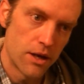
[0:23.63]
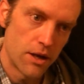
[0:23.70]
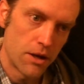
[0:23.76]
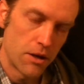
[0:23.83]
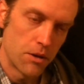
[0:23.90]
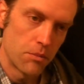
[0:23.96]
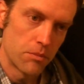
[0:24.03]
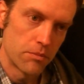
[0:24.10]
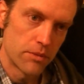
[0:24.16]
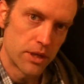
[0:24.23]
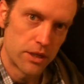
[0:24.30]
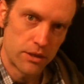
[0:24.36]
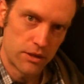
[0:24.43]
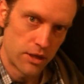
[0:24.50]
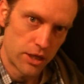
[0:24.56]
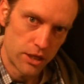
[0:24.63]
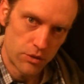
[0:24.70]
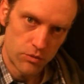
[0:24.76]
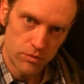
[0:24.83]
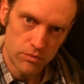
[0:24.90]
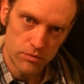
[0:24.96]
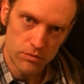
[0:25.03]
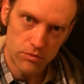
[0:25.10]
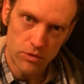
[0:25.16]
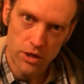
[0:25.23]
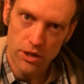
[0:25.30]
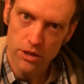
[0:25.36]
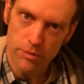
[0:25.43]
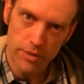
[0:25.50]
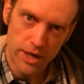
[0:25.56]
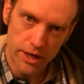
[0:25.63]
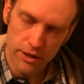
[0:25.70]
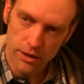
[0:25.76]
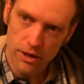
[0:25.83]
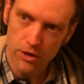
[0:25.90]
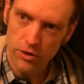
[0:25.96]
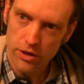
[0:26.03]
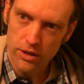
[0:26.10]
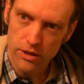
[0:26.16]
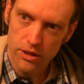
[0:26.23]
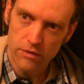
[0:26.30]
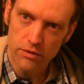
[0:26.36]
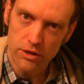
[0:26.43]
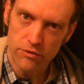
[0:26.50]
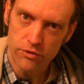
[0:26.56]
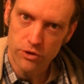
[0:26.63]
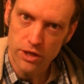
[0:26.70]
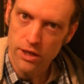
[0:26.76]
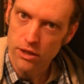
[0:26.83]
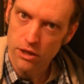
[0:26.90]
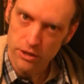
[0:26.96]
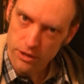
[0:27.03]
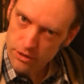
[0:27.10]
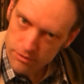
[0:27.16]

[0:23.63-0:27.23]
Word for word: Um, and it, it, can run in the background even if you're not logged